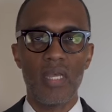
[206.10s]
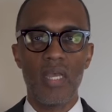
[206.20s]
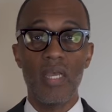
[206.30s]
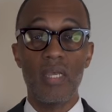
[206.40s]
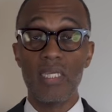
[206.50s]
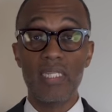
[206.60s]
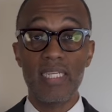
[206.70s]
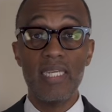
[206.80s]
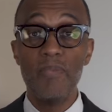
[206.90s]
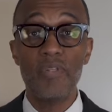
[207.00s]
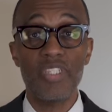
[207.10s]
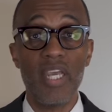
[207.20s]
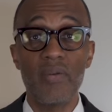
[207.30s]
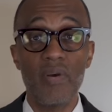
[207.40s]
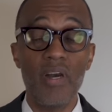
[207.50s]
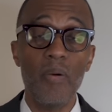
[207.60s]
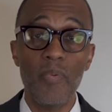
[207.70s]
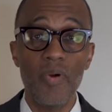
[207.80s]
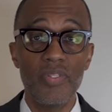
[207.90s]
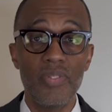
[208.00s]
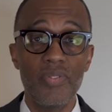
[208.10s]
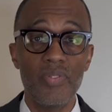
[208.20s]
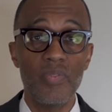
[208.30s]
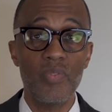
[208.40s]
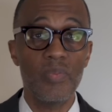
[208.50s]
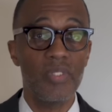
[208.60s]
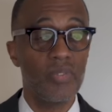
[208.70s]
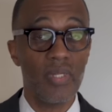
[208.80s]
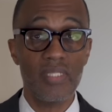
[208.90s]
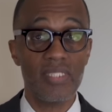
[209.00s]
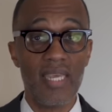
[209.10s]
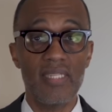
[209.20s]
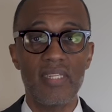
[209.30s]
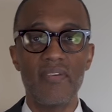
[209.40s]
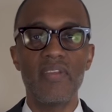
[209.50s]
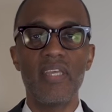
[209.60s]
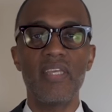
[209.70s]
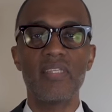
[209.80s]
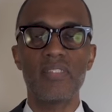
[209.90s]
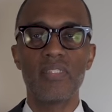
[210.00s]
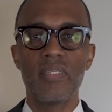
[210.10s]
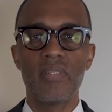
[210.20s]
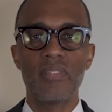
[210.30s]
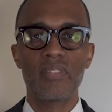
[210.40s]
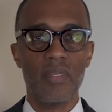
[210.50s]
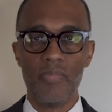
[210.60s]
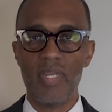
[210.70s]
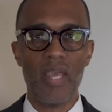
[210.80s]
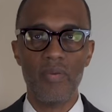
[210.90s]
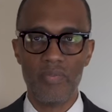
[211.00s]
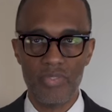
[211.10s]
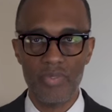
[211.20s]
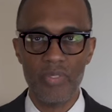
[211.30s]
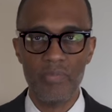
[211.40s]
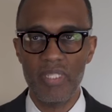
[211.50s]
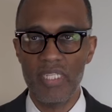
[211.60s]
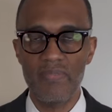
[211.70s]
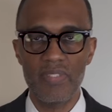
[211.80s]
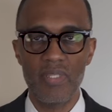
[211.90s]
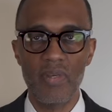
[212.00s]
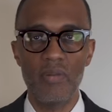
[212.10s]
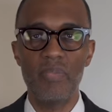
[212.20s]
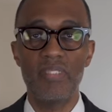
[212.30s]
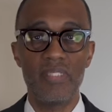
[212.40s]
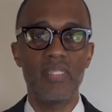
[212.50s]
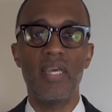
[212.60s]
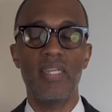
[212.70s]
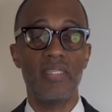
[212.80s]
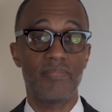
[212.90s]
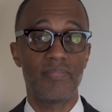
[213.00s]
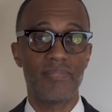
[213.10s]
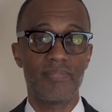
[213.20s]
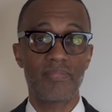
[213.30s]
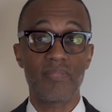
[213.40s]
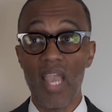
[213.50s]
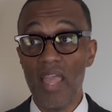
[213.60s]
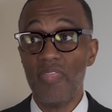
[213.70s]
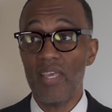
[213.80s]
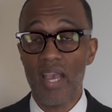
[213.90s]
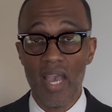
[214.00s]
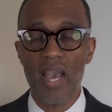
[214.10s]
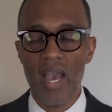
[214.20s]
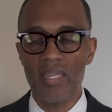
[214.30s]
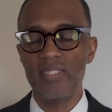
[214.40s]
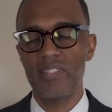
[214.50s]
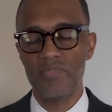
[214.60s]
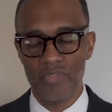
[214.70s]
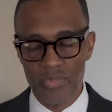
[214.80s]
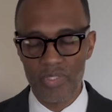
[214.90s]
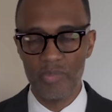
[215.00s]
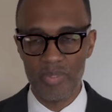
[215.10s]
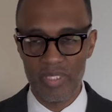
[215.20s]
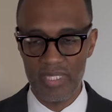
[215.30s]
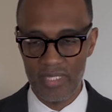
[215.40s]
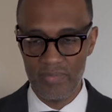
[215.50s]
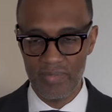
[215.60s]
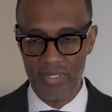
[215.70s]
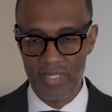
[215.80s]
uh, keep your channel up on YouTube and do all this kind of stuff is something I truly believe is going to be studied. I think, I honestly truly believe